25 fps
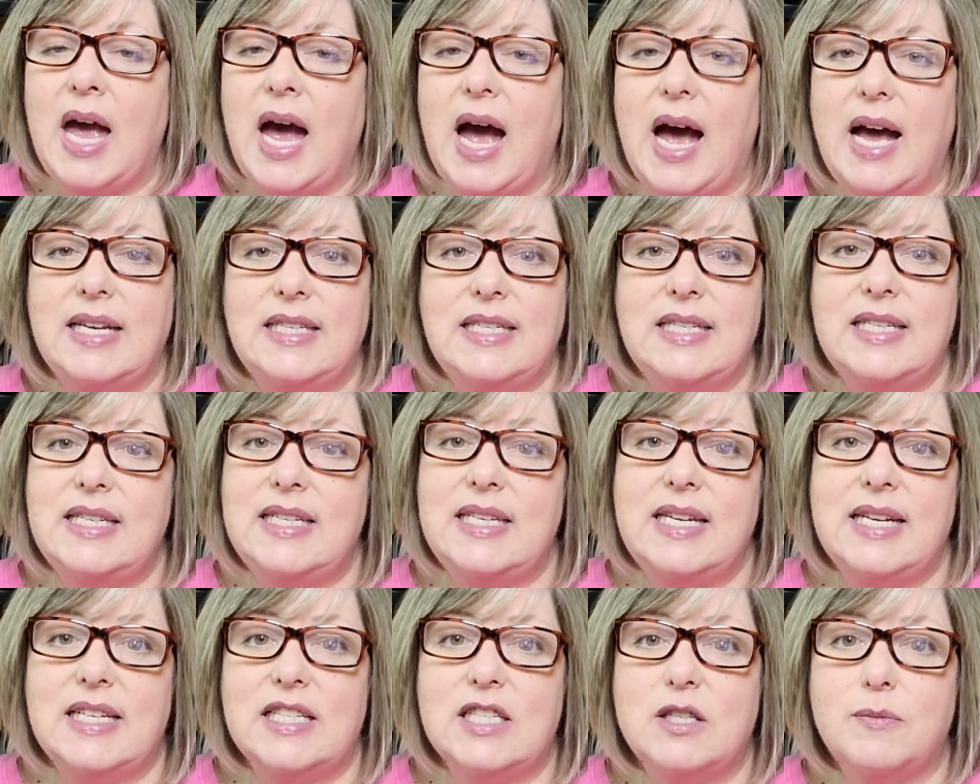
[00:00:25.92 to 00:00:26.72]
I didn't
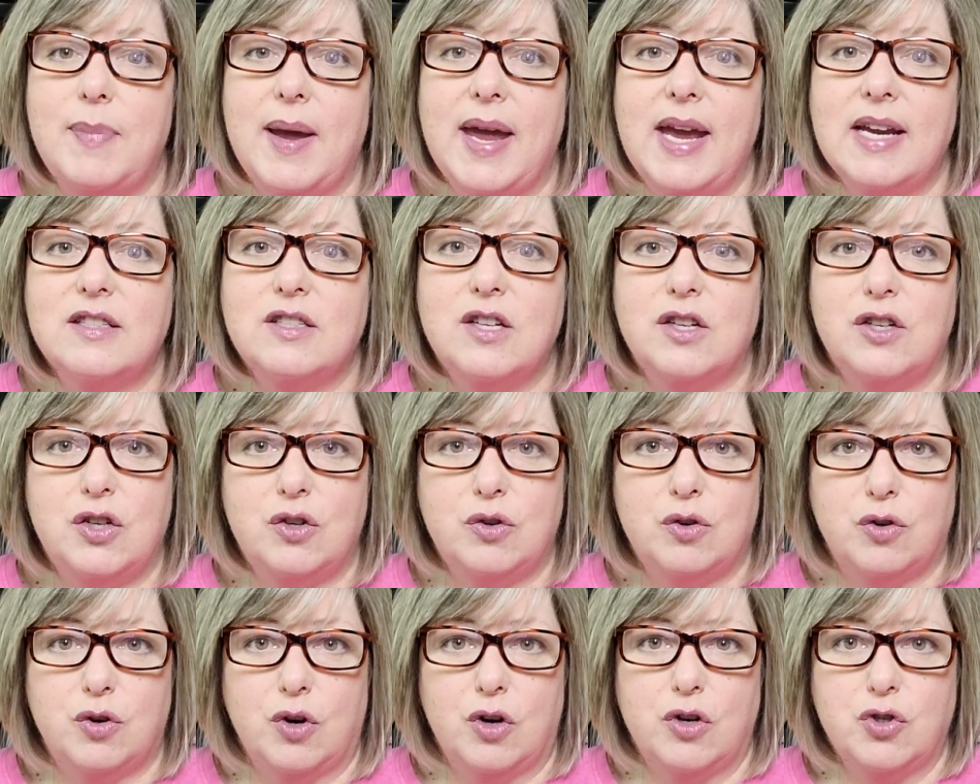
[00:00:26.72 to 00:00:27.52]
expect to do
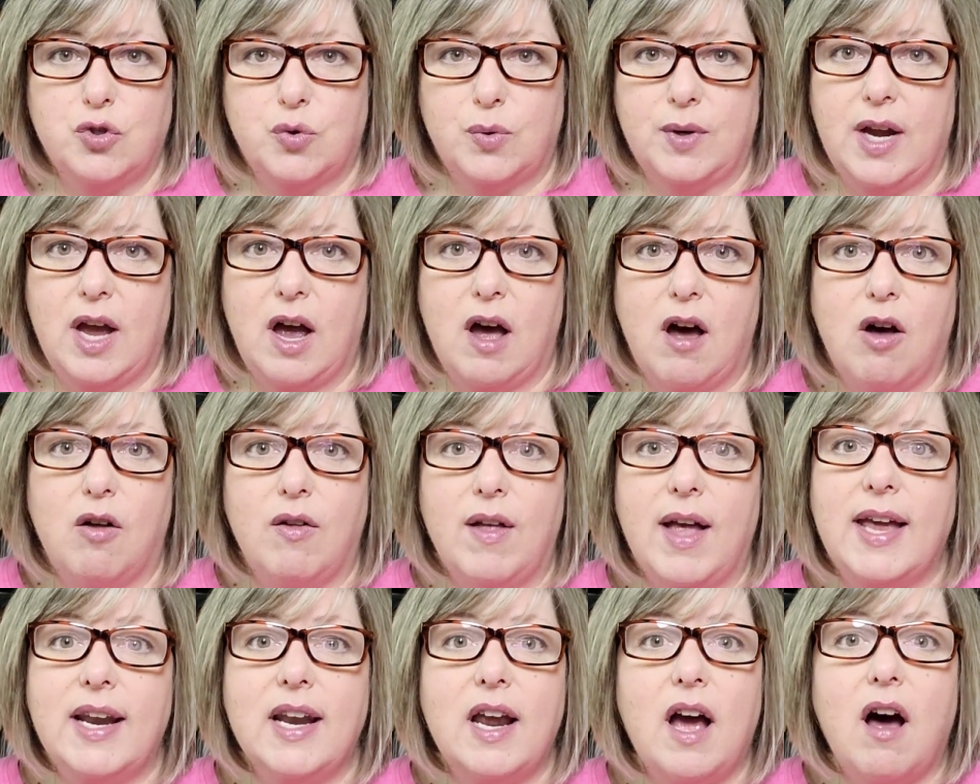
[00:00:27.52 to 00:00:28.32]
a grocery haul
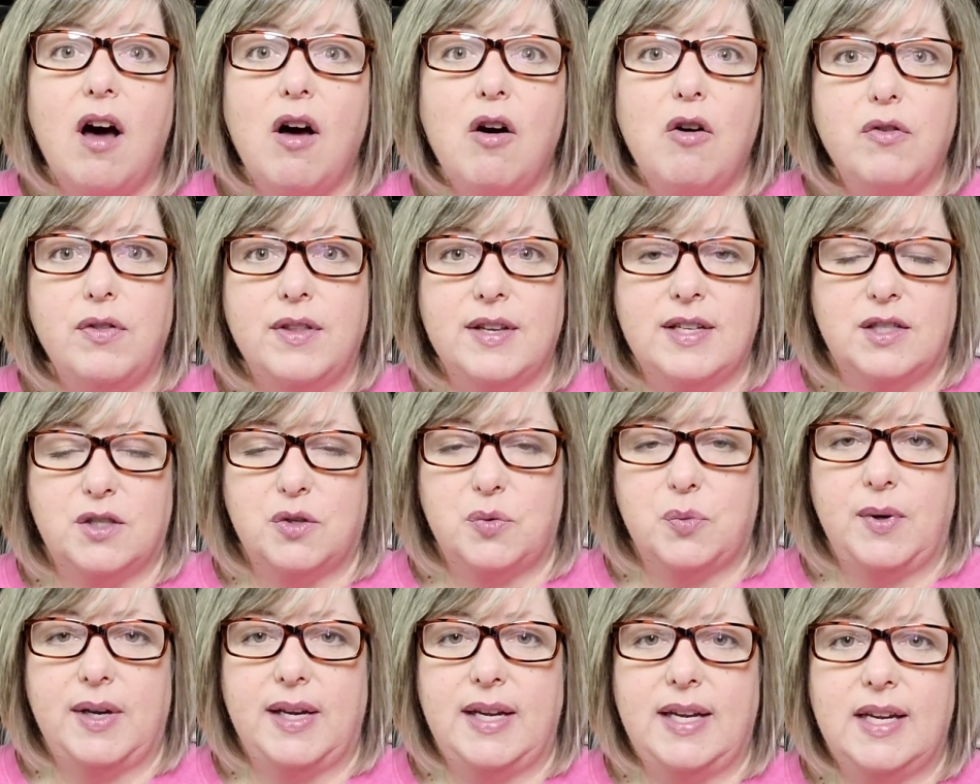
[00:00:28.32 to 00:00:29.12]
at all this
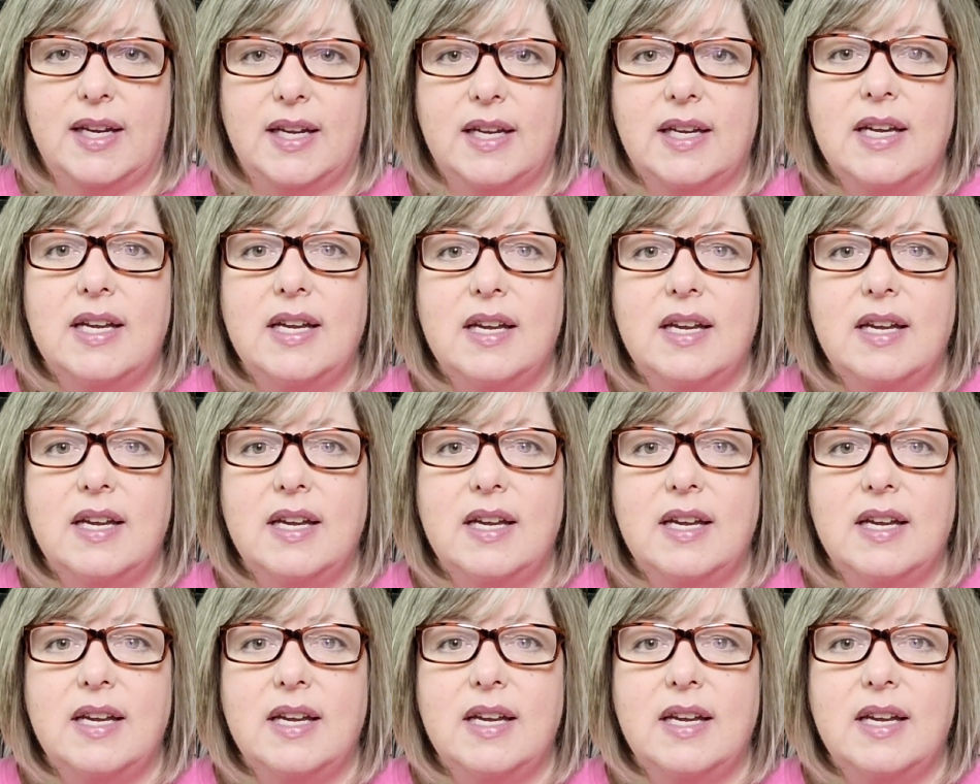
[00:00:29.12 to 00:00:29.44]
week.